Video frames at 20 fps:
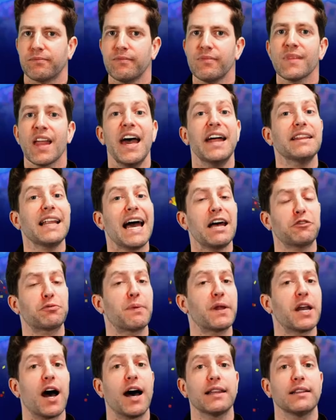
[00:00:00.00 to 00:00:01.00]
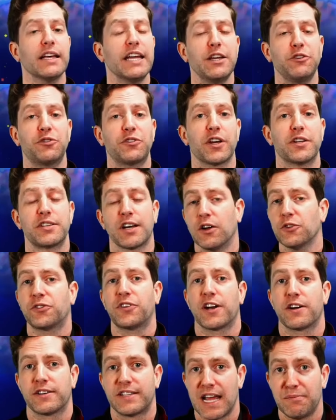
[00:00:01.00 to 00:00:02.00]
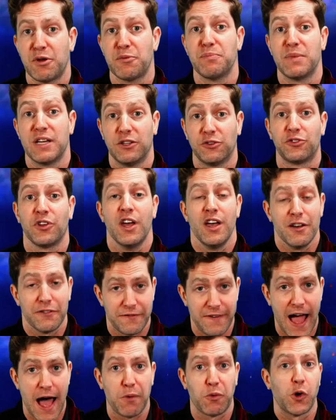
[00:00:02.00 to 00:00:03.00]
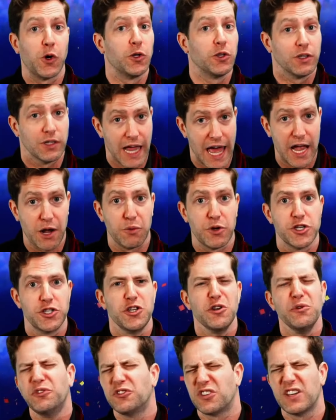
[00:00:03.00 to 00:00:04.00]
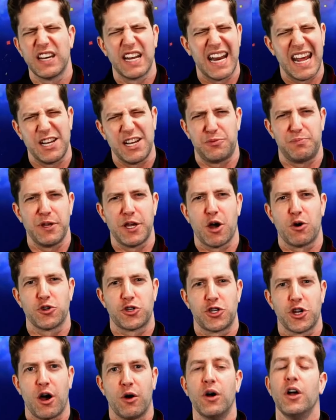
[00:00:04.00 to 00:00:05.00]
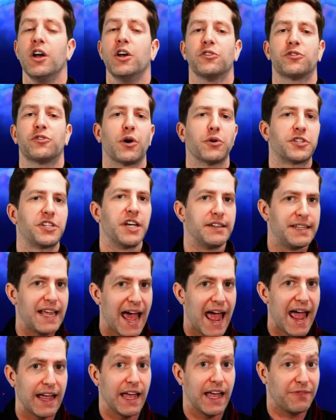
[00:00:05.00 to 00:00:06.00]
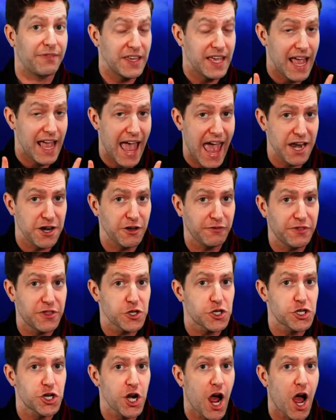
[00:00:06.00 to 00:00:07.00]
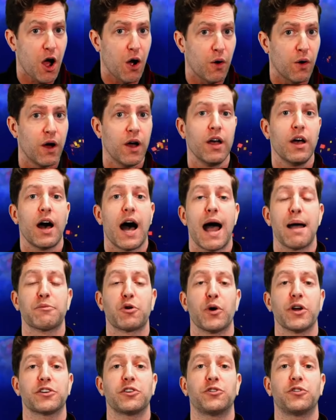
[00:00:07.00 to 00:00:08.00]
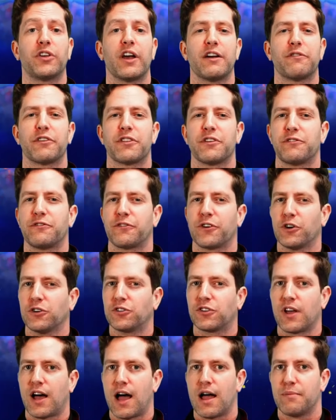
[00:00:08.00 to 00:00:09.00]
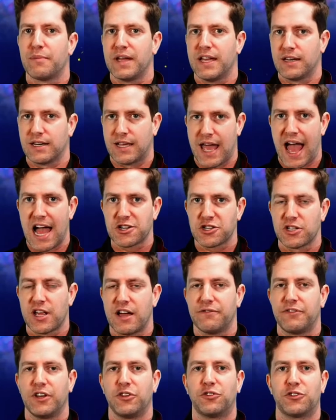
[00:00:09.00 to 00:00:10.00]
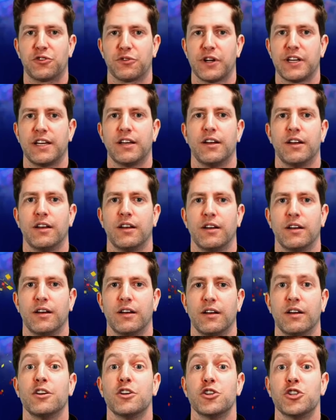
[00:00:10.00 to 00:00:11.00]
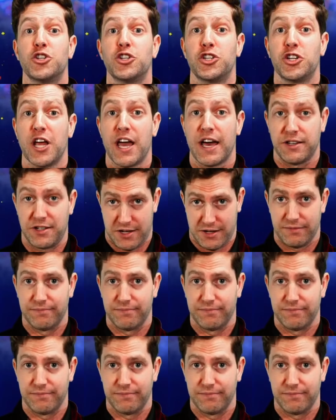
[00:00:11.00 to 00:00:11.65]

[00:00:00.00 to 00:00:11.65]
And last but not least, adults entertainment means foul language. You've seen an HBO show. So today, at the end of the show, I'm going to say for the first time in Cash Live history, shit.